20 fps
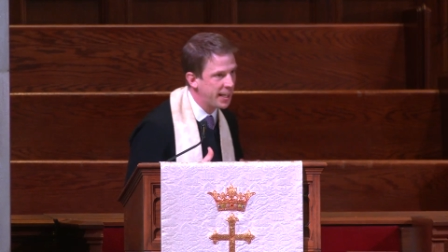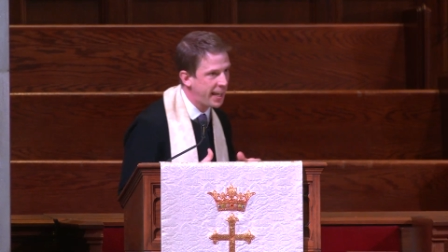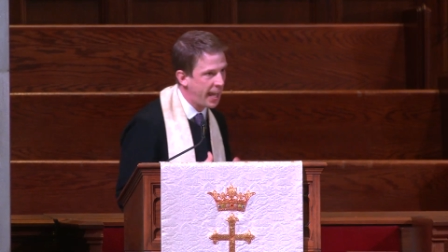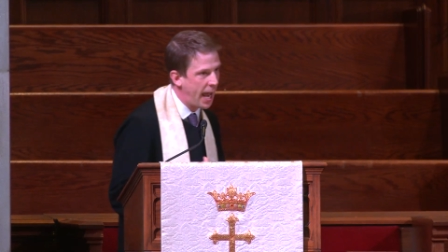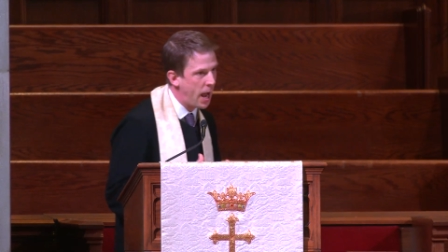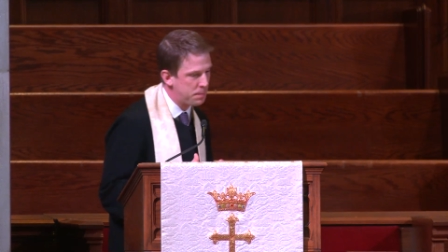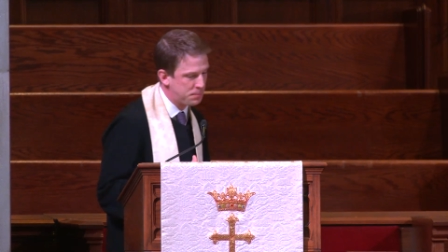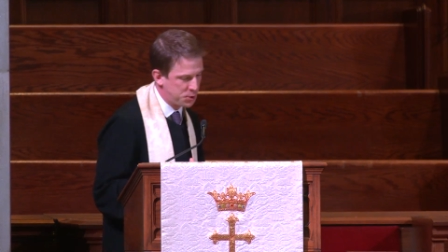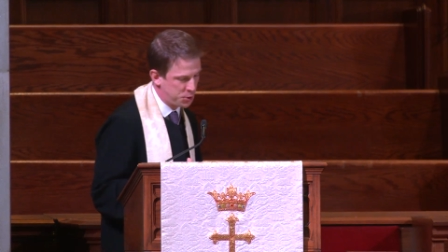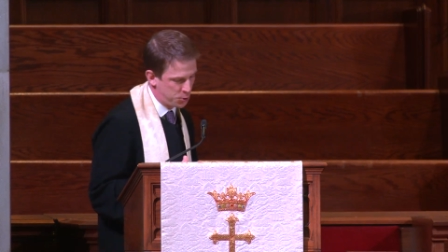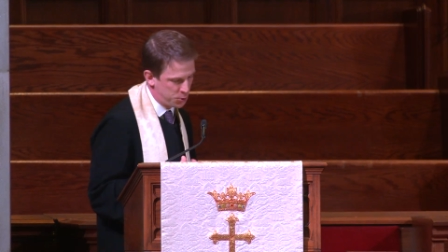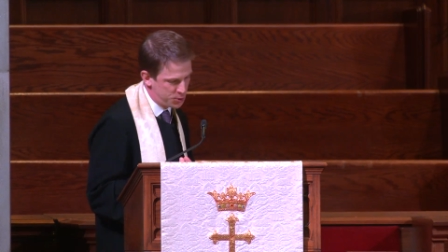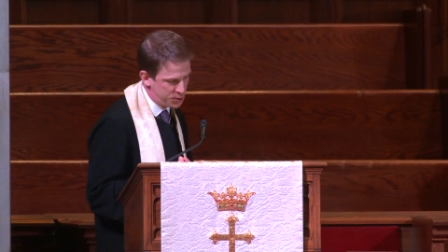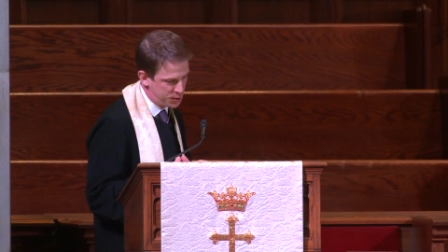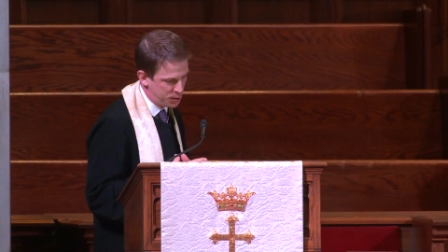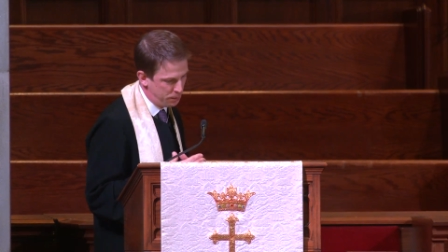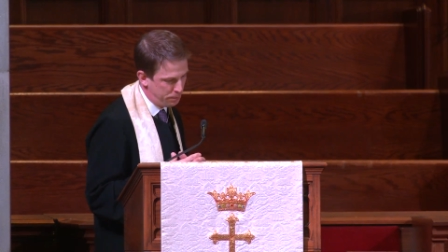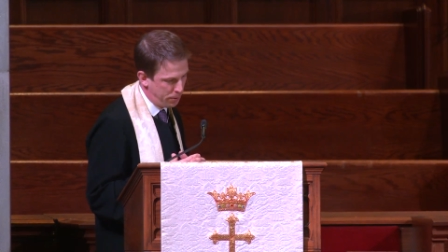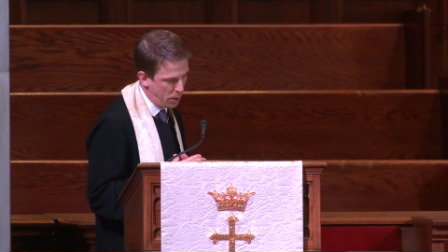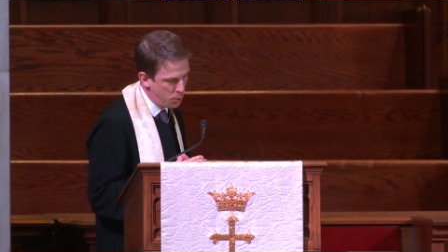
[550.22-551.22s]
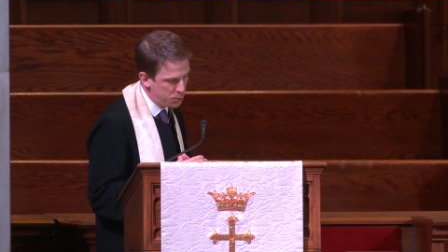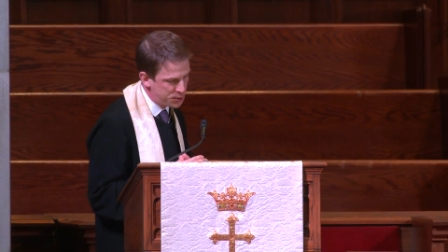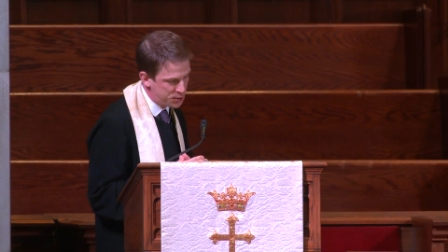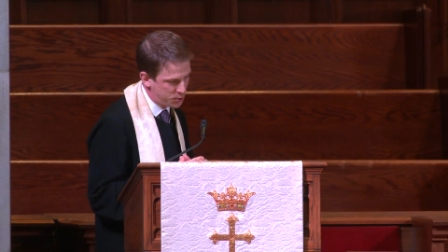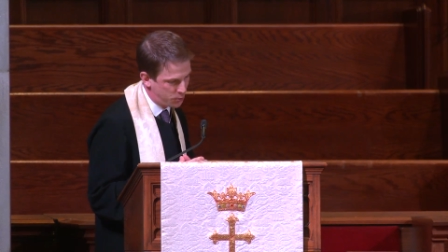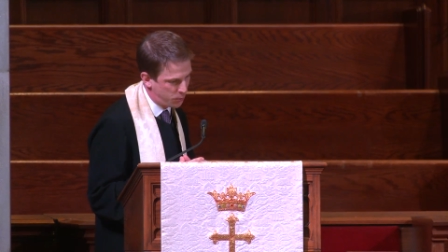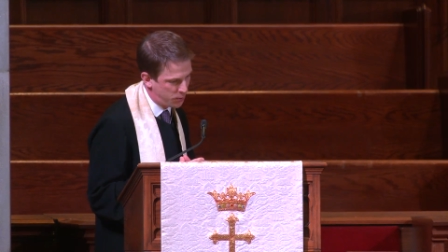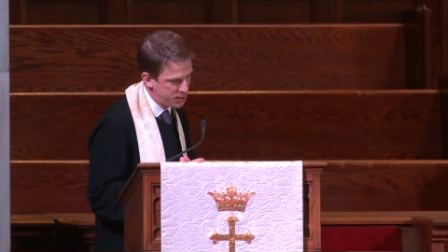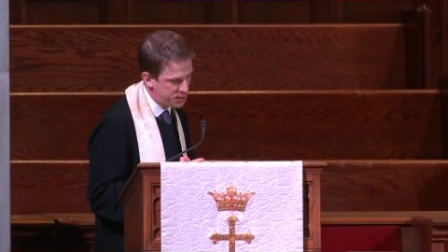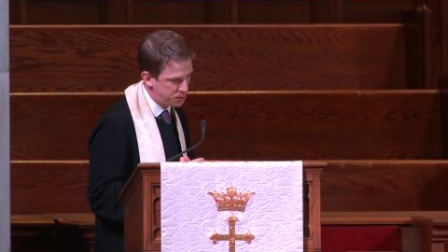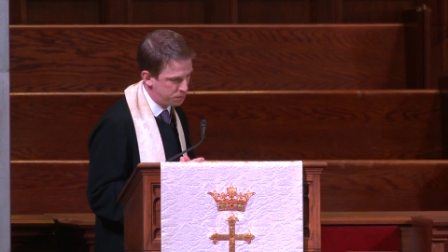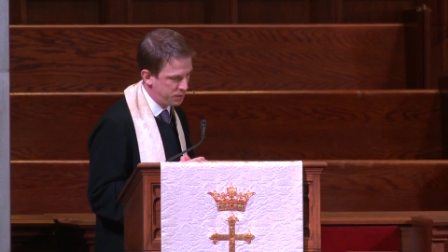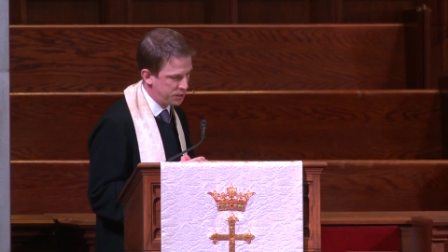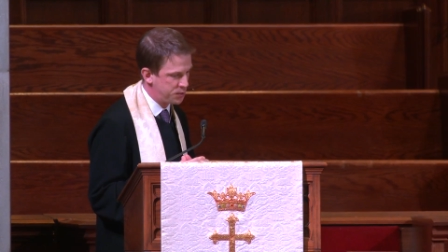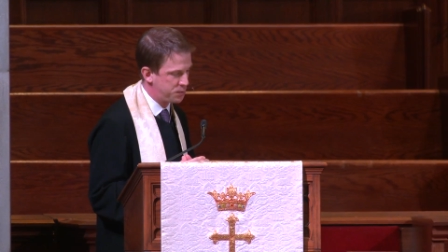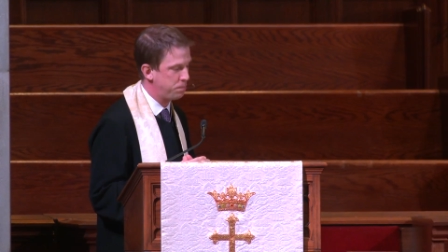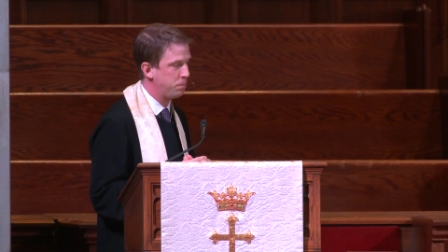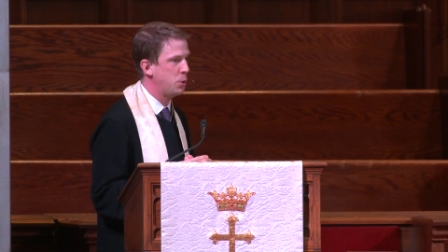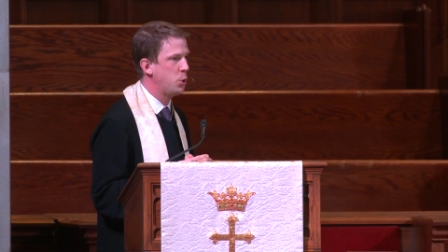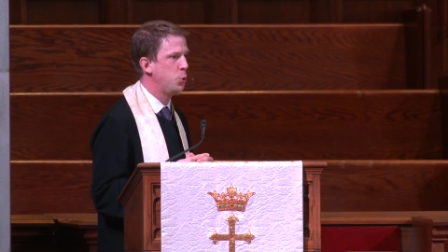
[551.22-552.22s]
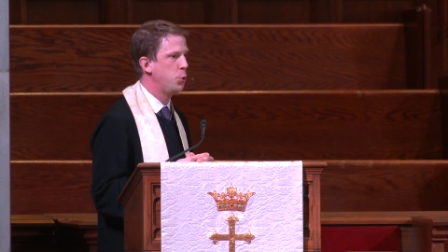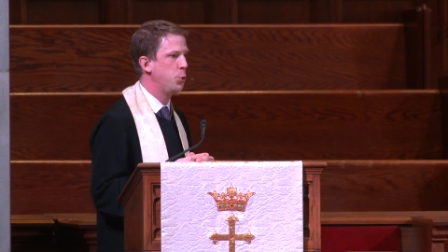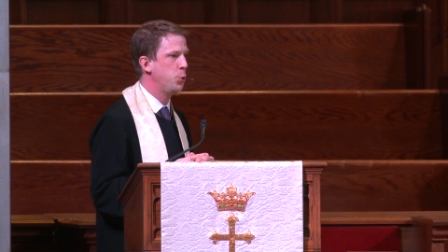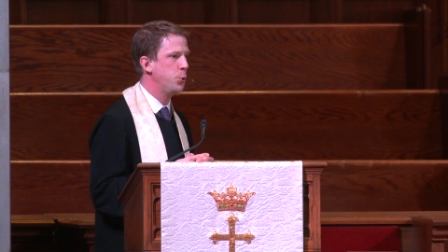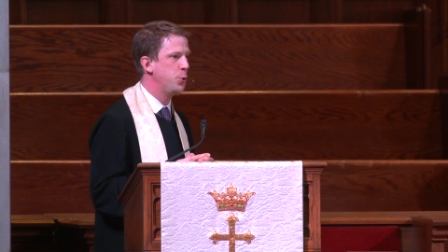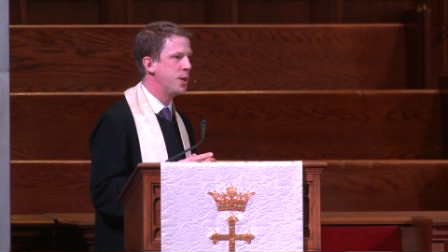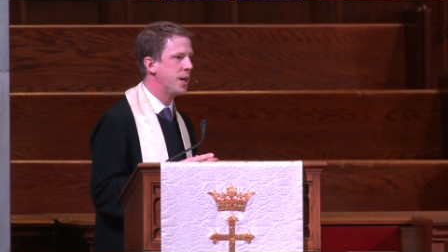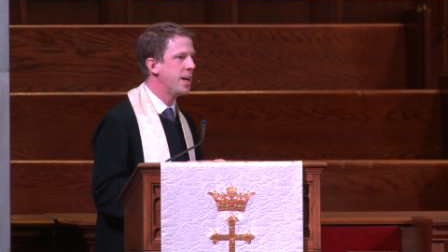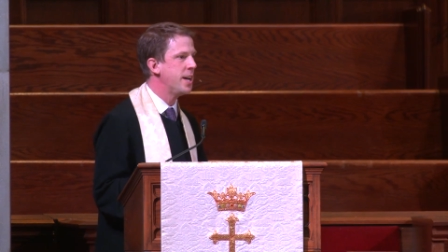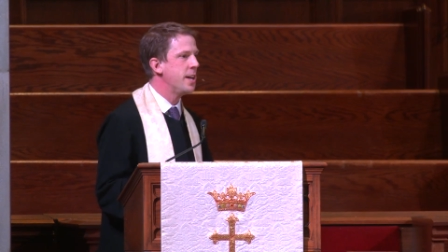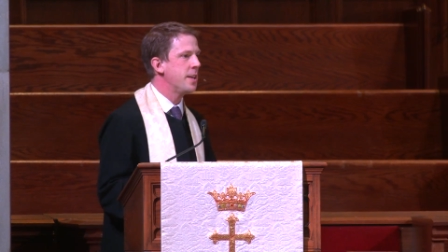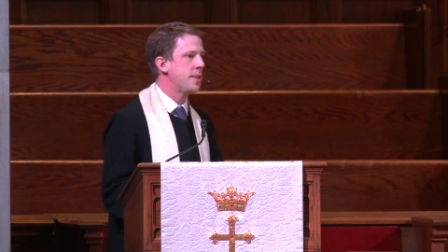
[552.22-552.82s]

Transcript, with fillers: captures the post Christmas mood